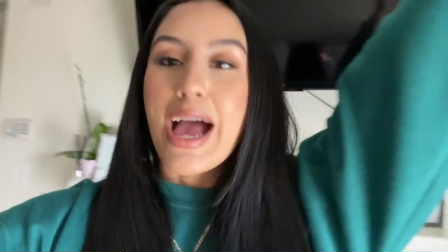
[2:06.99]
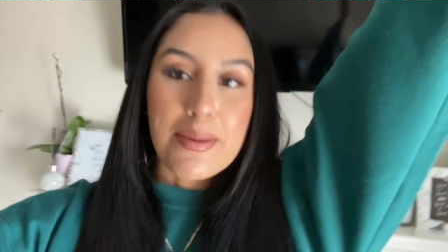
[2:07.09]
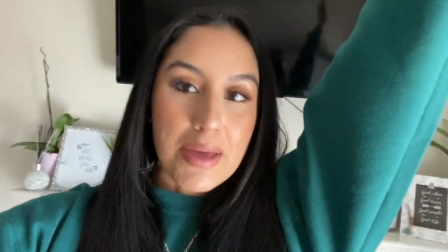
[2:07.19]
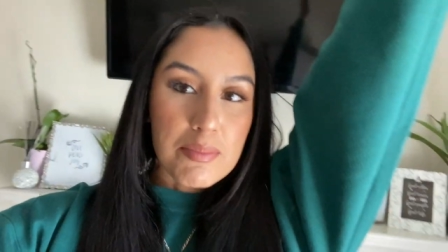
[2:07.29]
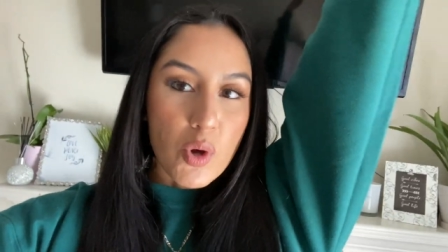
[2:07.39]

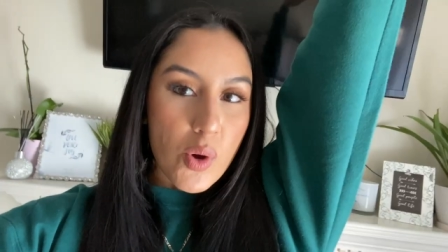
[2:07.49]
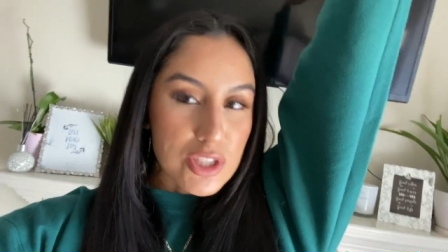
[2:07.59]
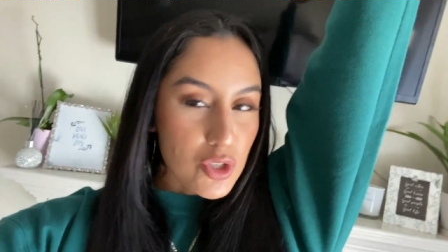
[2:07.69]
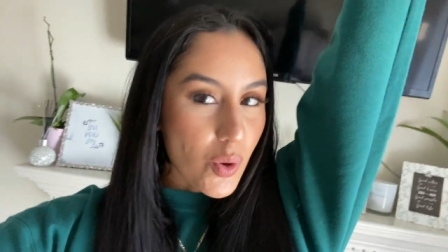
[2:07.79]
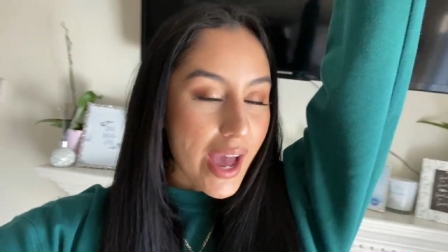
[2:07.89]
am going to
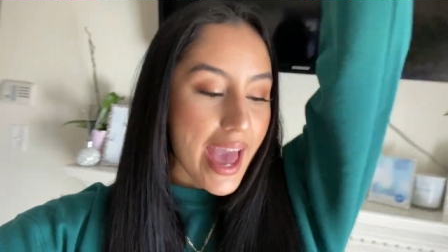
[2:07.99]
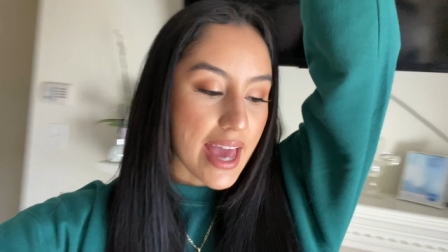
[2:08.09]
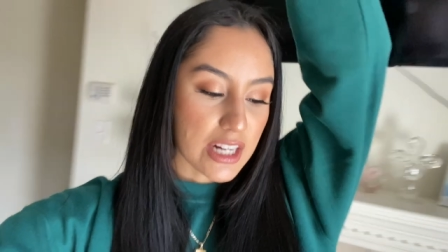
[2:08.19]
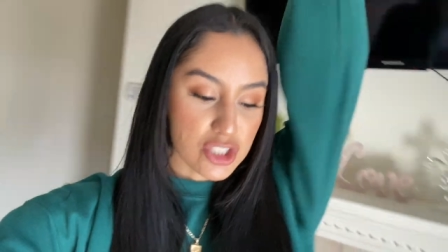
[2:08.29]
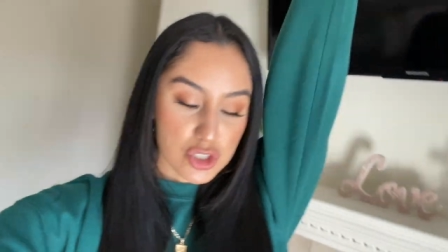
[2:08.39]
go ahead
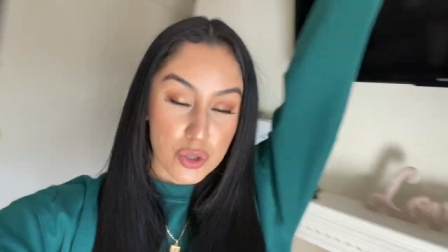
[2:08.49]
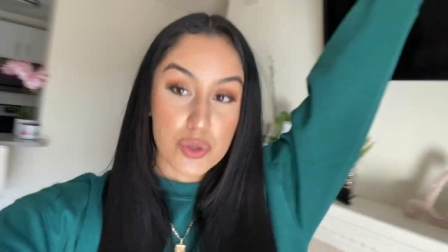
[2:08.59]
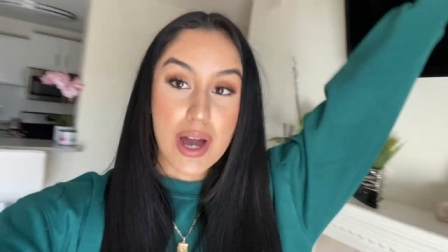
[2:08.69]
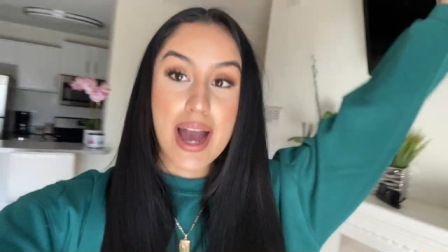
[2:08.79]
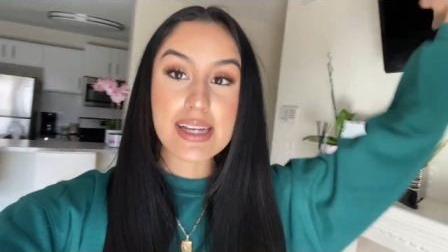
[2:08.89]
and show you
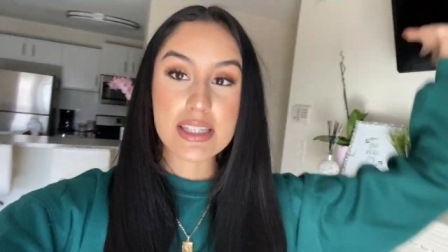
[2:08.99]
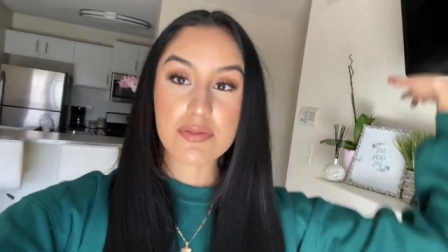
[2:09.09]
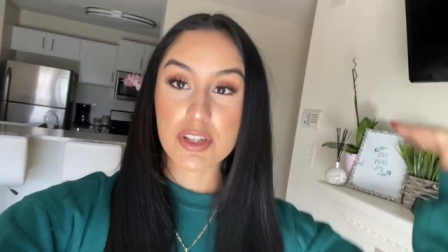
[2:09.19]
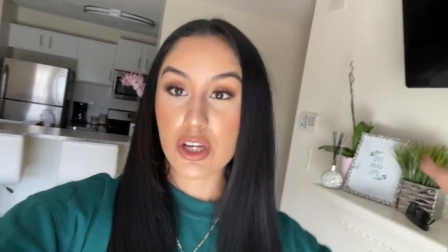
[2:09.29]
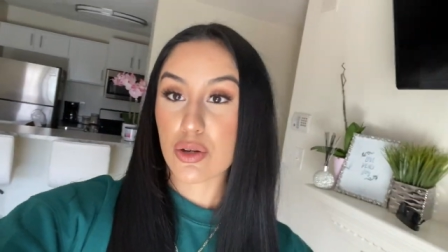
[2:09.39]
guys the
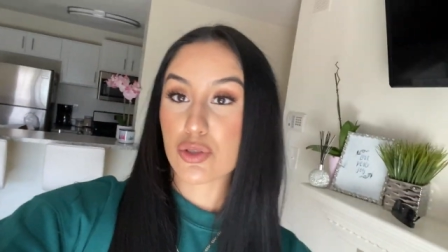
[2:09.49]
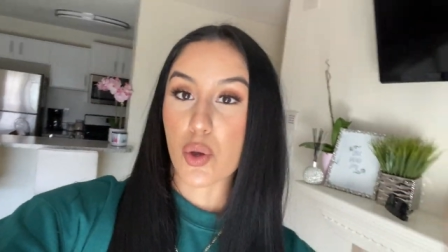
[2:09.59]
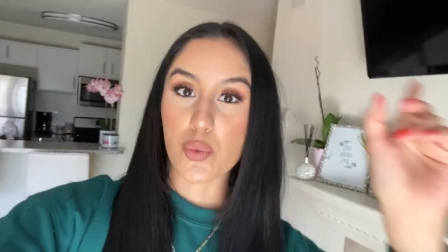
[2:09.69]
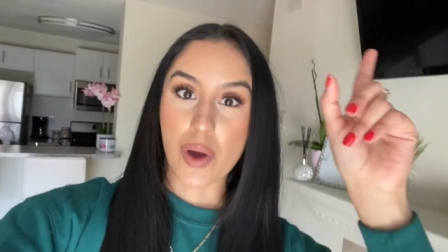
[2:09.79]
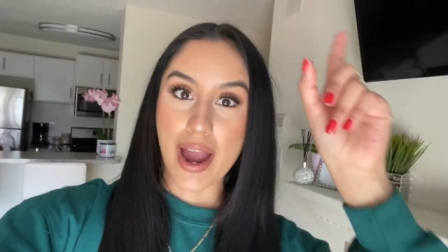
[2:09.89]
videos
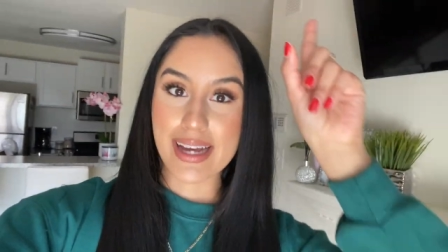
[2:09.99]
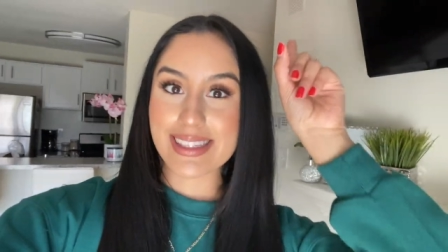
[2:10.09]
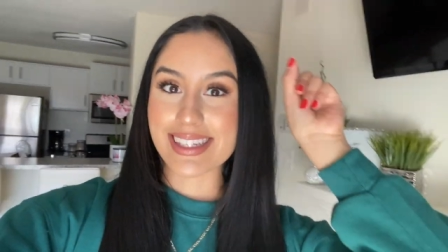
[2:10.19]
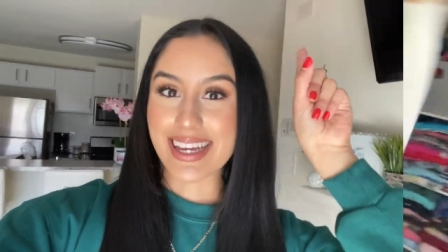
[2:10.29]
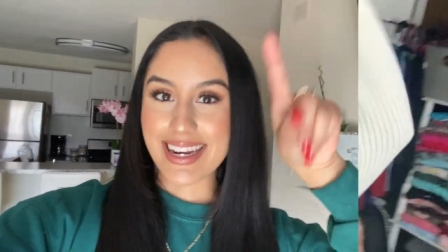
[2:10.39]
right
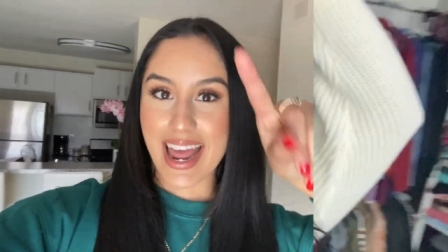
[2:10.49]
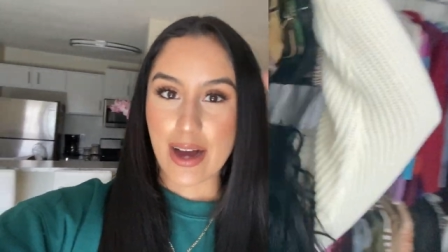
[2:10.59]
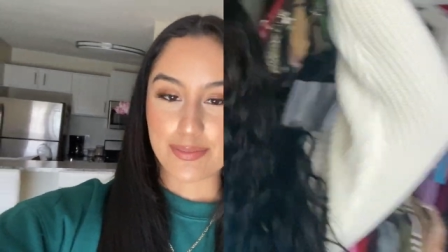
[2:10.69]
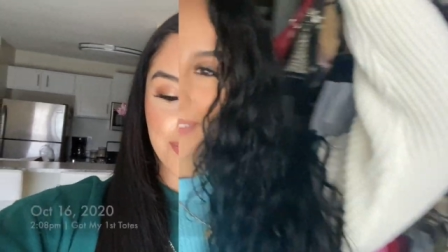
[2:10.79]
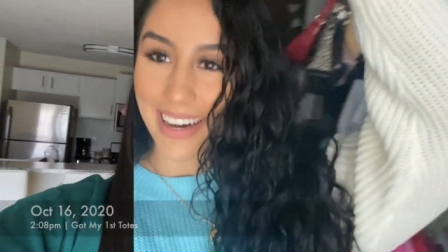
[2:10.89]
now. Oh
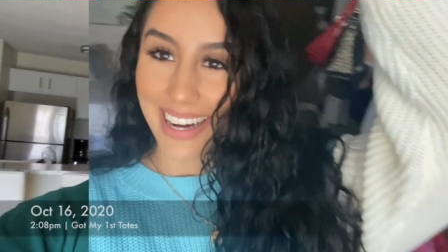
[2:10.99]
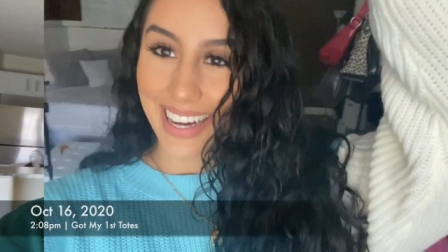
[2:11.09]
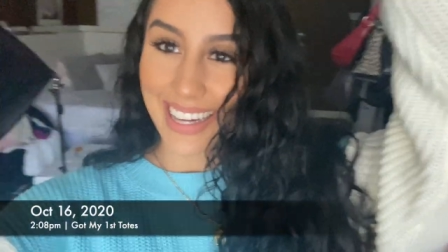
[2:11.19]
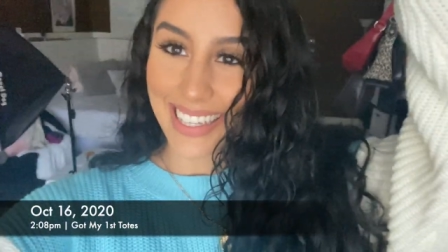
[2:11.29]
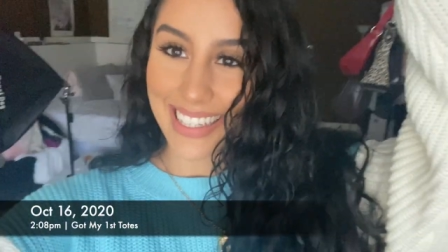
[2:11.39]

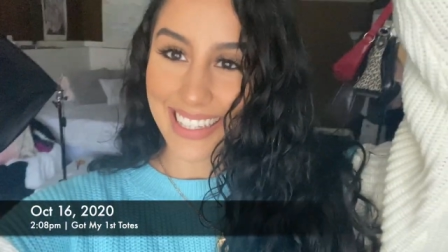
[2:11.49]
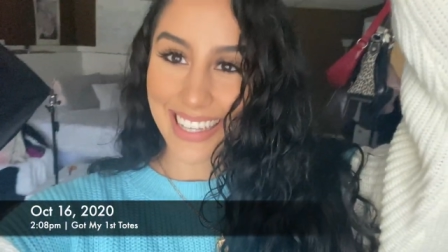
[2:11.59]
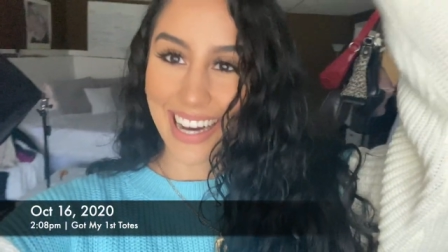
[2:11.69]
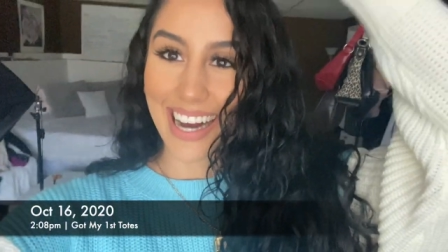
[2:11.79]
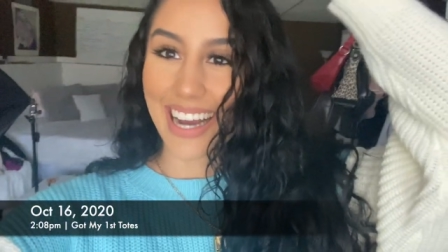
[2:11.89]
my
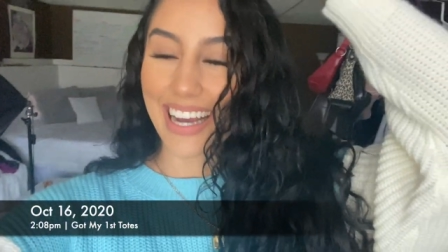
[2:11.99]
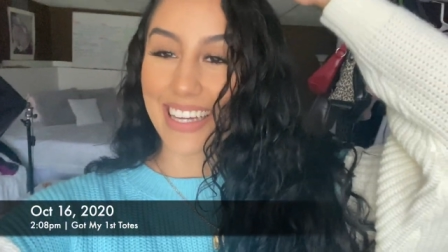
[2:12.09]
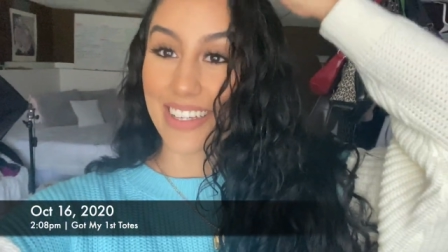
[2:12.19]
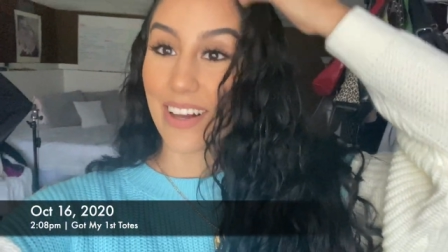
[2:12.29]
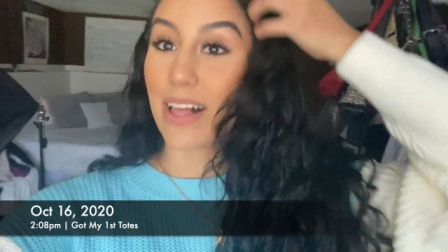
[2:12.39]
God,
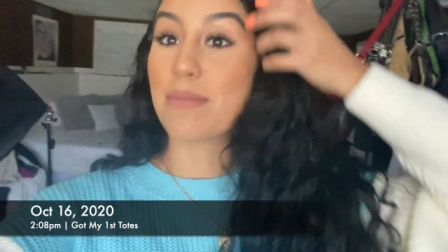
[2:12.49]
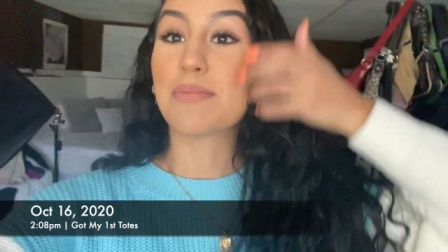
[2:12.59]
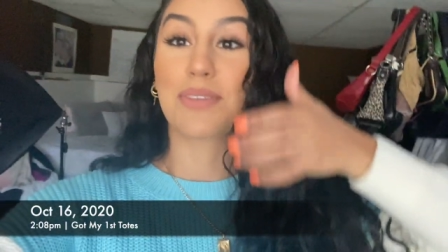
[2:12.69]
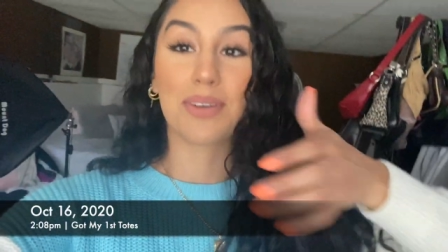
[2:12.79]
y'all, I'm so